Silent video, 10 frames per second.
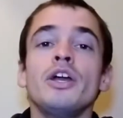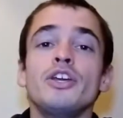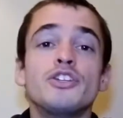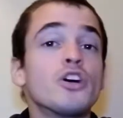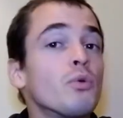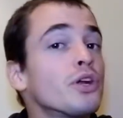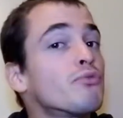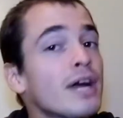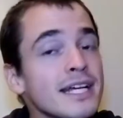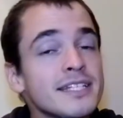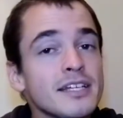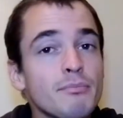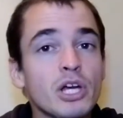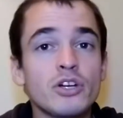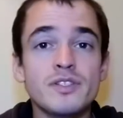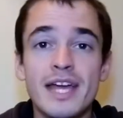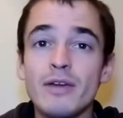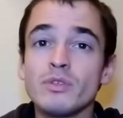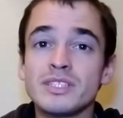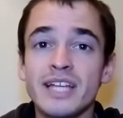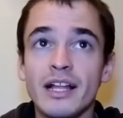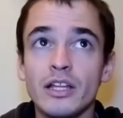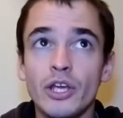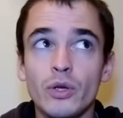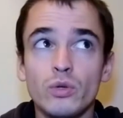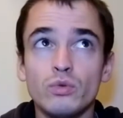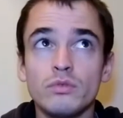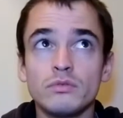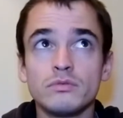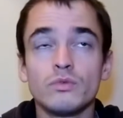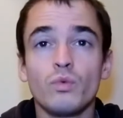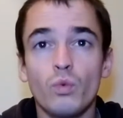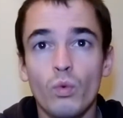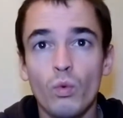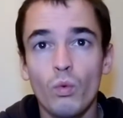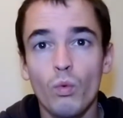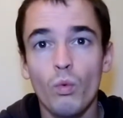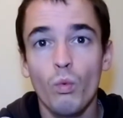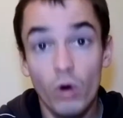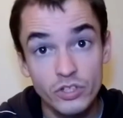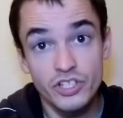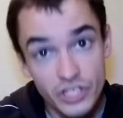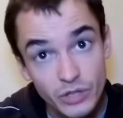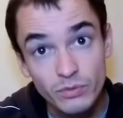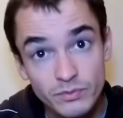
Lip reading: You don't want a writer because they will tell you what to do.